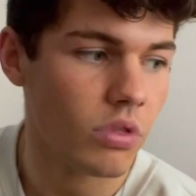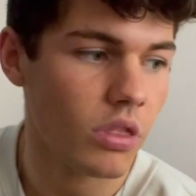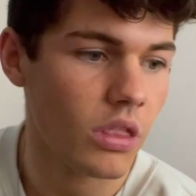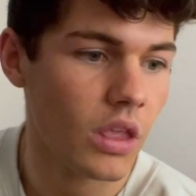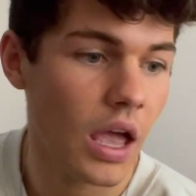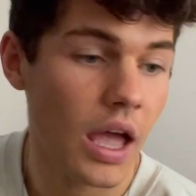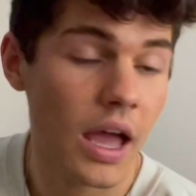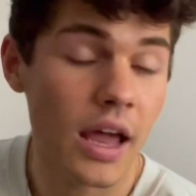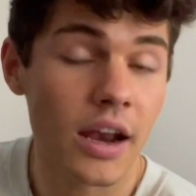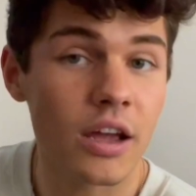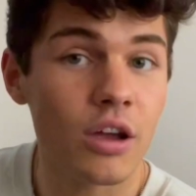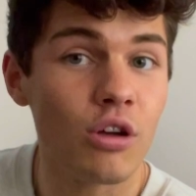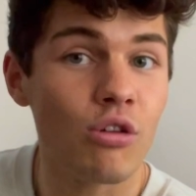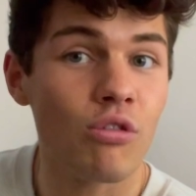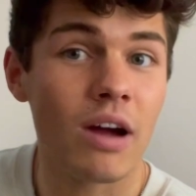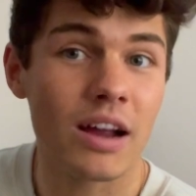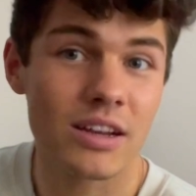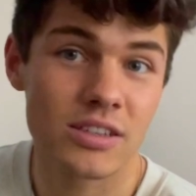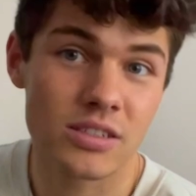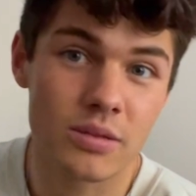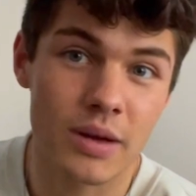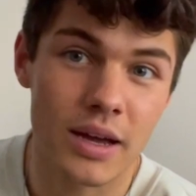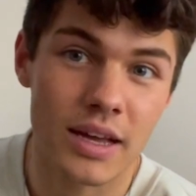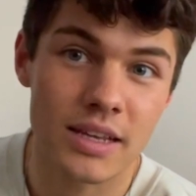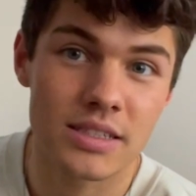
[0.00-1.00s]
and I
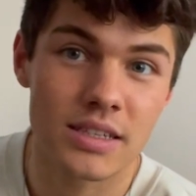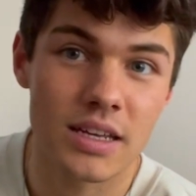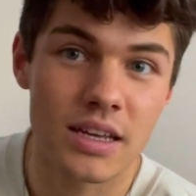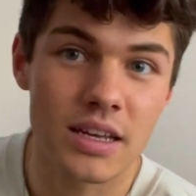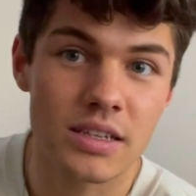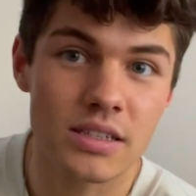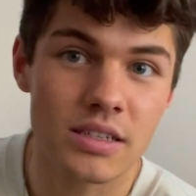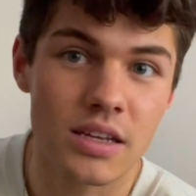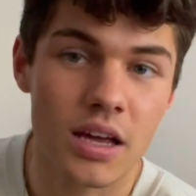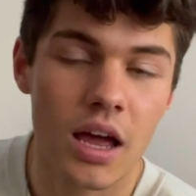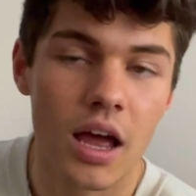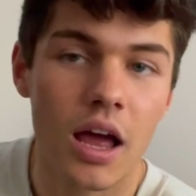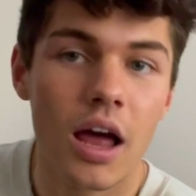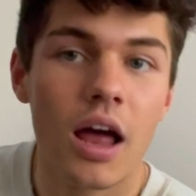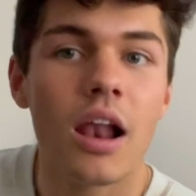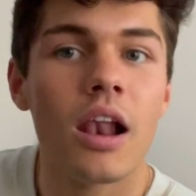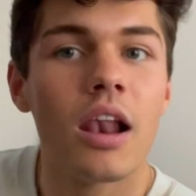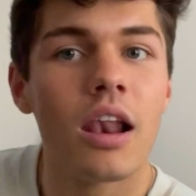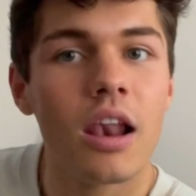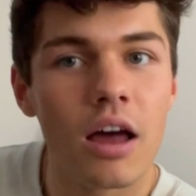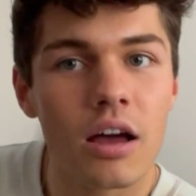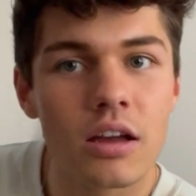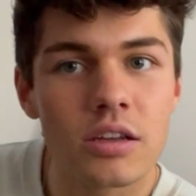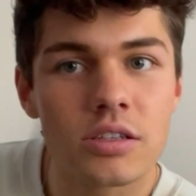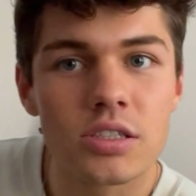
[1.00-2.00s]
graduated
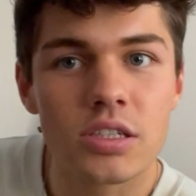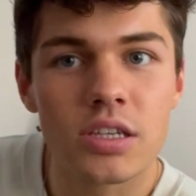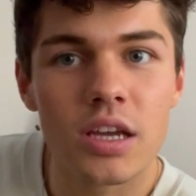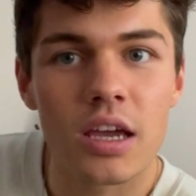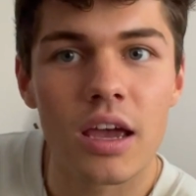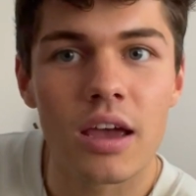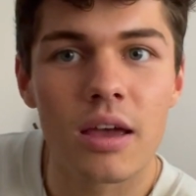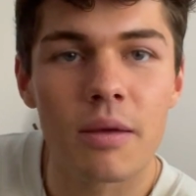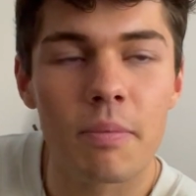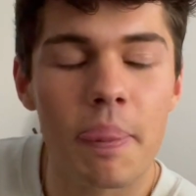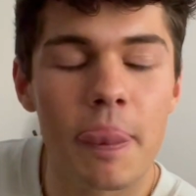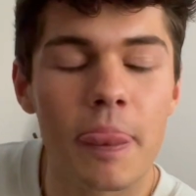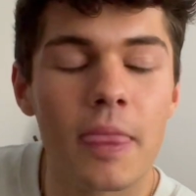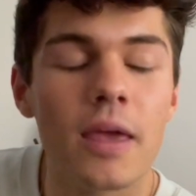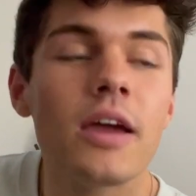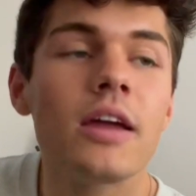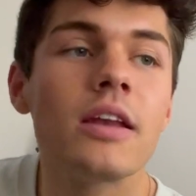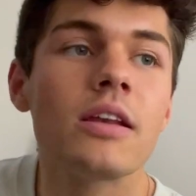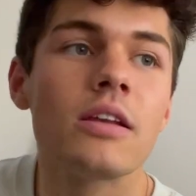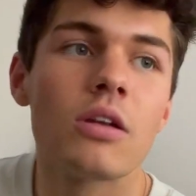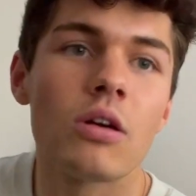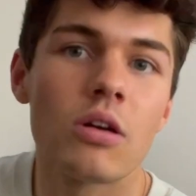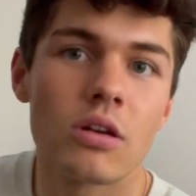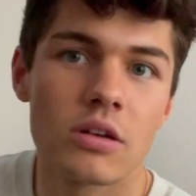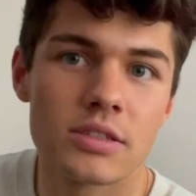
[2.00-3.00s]
last year
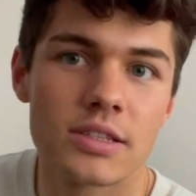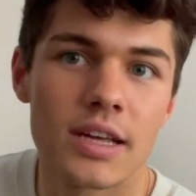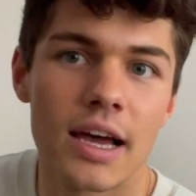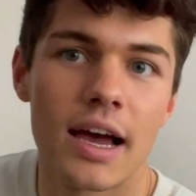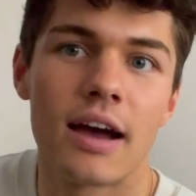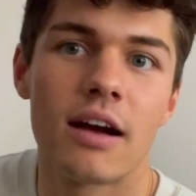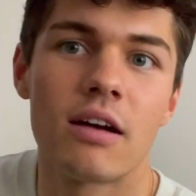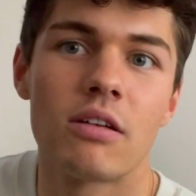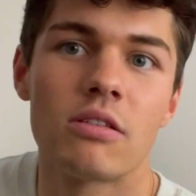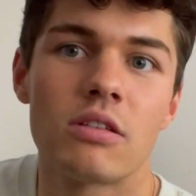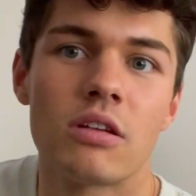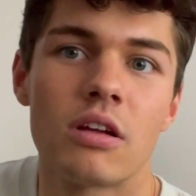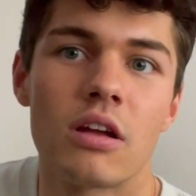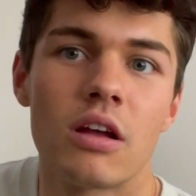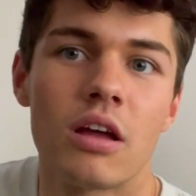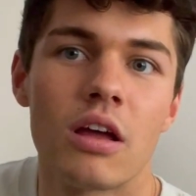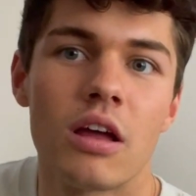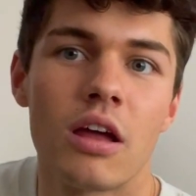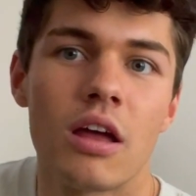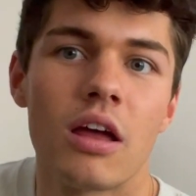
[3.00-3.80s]
in lockdown.